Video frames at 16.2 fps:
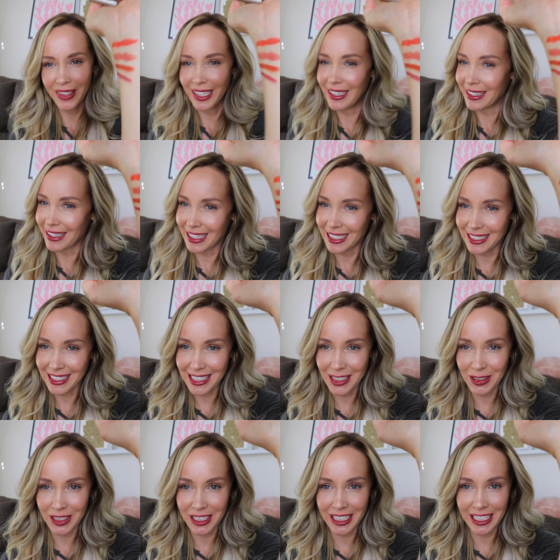You guys
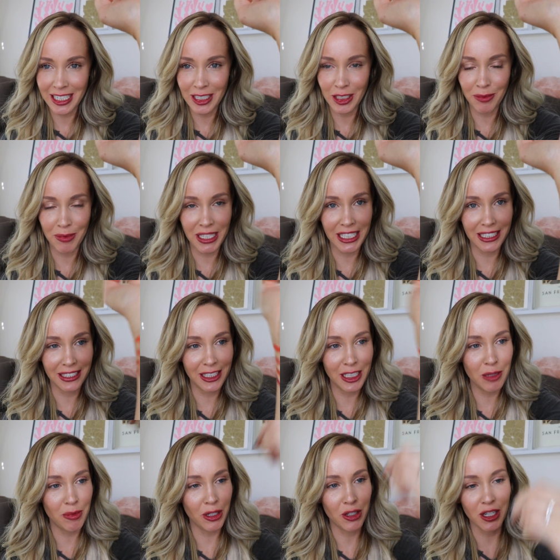gotta excuse my
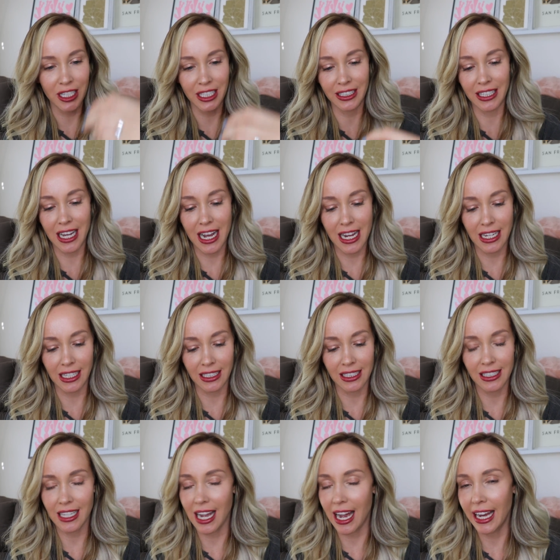super crooked
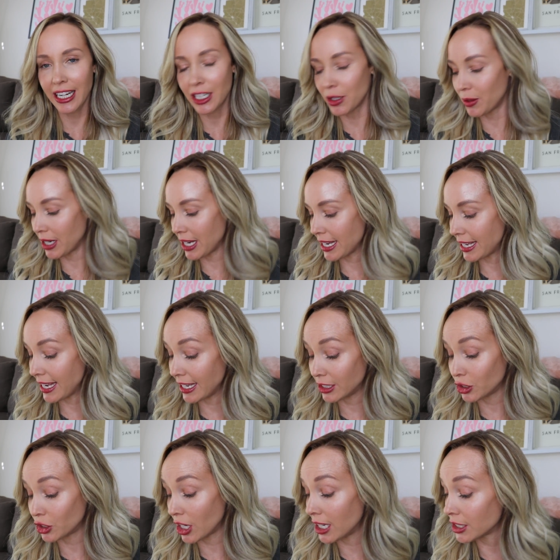lines. I don't know why I
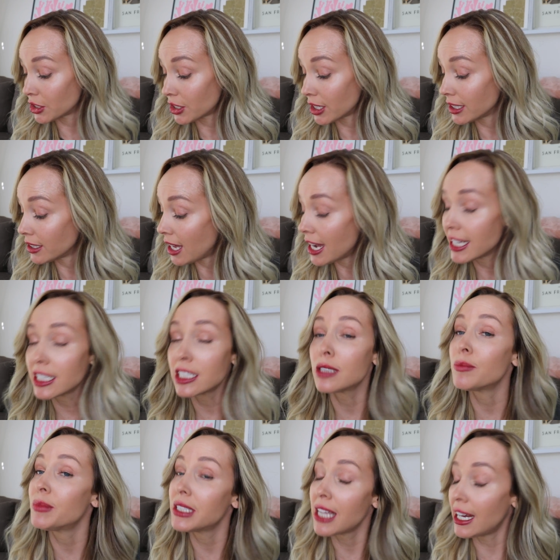can't draw straight
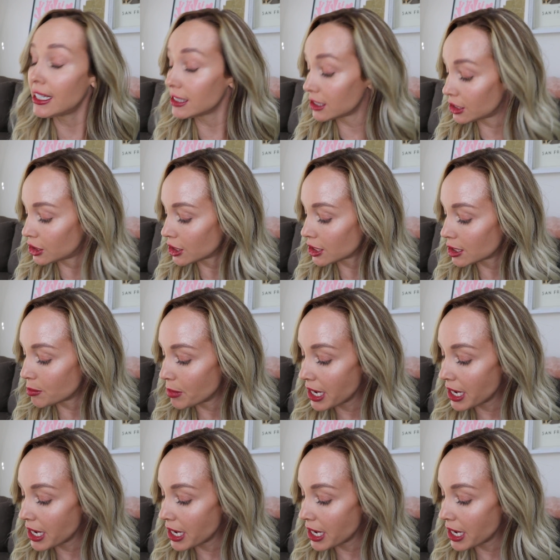lines, but that's just